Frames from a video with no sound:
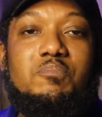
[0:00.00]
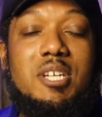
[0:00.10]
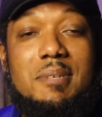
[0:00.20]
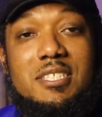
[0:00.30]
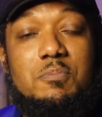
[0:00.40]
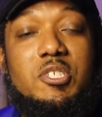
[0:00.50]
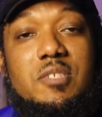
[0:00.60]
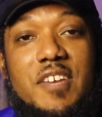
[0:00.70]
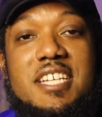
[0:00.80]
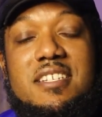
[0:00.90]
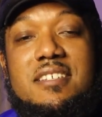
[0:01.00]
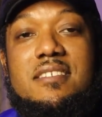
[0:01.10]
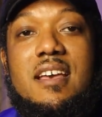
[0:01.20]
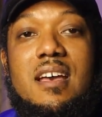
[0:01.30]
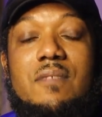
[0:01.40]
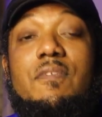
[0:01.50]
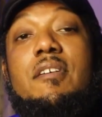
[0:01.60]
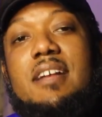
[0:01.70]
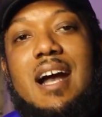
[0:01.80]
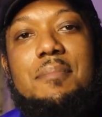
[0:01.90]
Pretty much preservation is
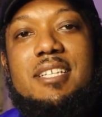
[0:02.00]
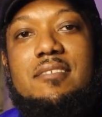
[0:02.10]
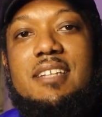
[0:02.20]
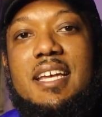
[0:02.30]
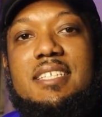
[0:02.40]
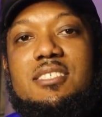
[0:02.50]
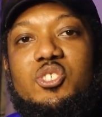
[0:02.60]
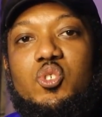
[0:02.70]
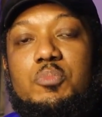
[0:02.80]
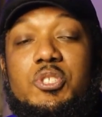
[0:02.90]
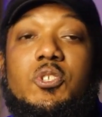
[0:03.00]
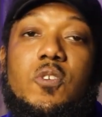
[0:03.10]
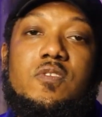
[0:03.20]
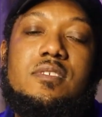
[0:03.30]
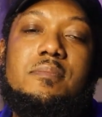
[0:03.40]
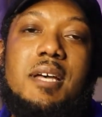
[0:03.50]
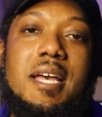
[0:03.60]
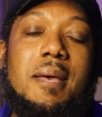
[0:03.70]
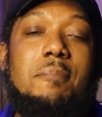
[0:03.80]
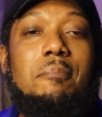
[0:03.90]
very common nowadays to preserve some
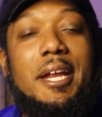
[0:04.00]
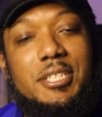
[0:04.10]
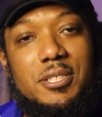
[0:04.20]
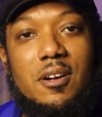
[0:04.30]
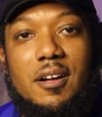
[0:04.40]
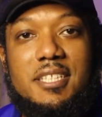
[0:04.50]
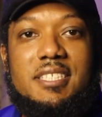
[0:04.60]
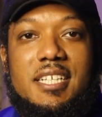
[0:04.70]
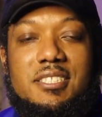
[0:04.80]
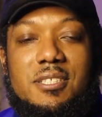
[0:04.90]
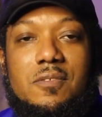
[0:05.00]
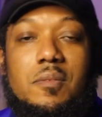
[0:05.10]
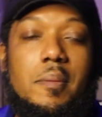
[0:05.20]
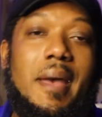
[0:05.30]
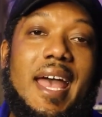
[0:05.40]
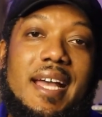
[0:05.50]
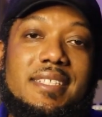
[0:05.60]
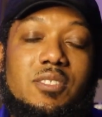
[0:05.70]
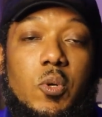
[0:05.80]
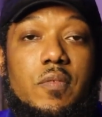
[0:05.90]
major architecture from the
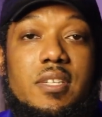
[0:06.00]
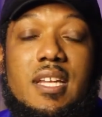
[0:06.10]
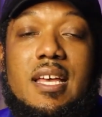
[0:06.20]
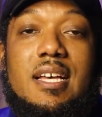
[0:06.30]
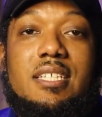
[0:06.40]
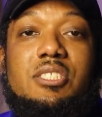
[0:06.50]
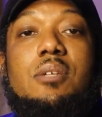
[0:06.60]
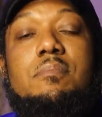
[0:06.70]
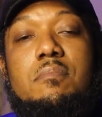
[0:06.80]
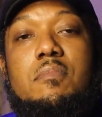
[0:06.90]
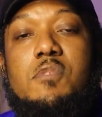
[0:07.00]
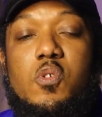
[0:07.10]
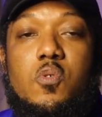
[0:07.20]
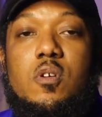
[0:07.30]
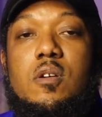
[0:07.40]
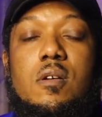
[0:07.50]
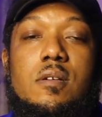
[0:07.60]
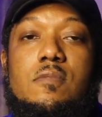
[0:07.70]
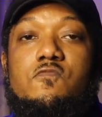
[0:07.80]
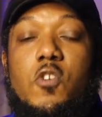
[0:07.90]
past, or even some newer
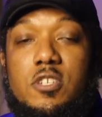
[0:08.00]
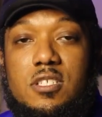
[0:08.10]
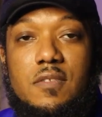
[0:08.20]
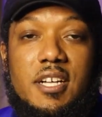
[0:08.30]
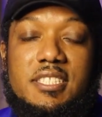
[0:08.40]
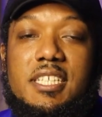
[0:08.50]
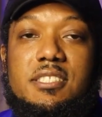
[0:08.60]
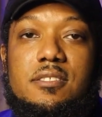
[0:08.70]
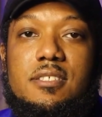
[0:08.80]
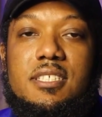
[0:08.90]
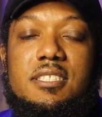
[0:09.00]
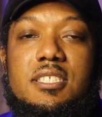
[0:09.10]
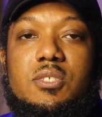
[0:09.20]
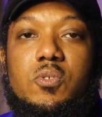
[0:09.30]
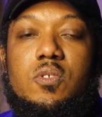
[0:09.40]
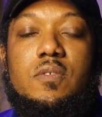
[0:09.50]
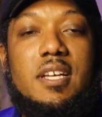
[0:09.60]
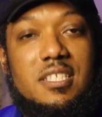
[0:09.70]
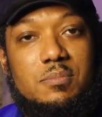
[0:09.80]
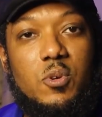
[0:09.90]
versions of architecture, and just sort of
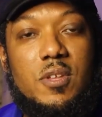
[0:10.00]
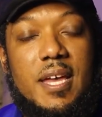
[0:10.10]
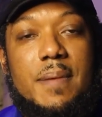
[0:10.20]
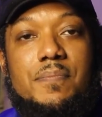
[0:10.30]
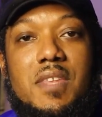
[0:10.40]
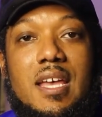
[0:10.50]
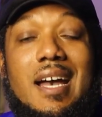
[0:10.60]
explore that.